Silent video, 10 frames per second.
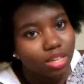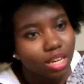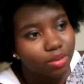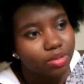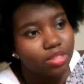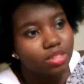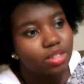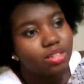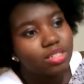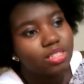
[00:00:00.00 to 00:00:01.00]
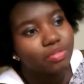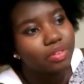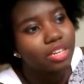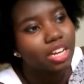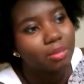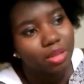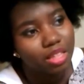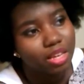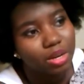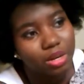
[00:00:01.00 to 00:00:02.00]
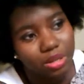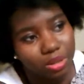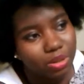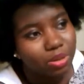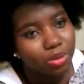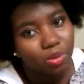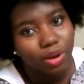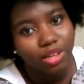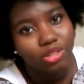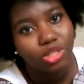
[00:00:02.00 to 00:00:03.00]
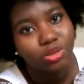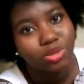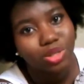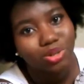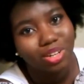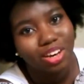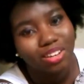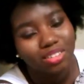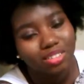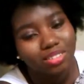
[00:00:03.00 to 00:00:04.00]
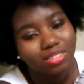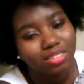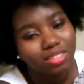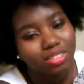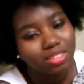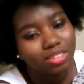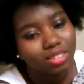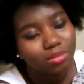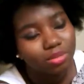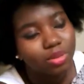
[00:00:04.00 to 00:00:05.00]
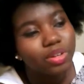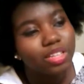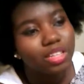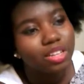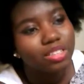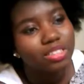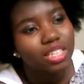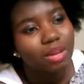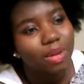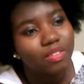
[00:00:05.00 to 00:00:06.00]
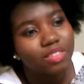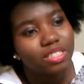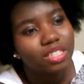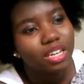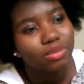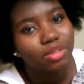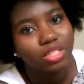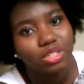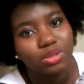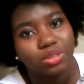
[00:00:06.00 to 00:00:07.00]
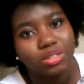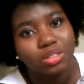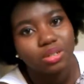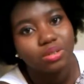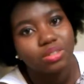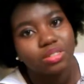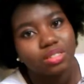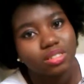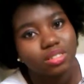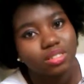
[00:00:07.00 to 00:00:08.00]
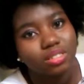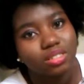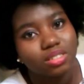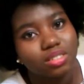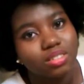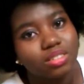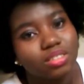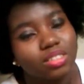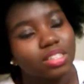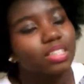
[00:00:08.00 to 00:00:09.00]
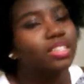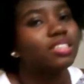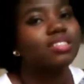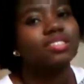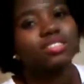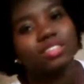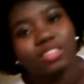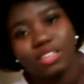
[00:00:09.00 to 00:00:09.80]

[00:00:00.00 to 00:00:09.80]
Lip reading: I would see all these feet and I'd be like, why your toes so long? But really, all this time, I've just had really short toes. Look at this.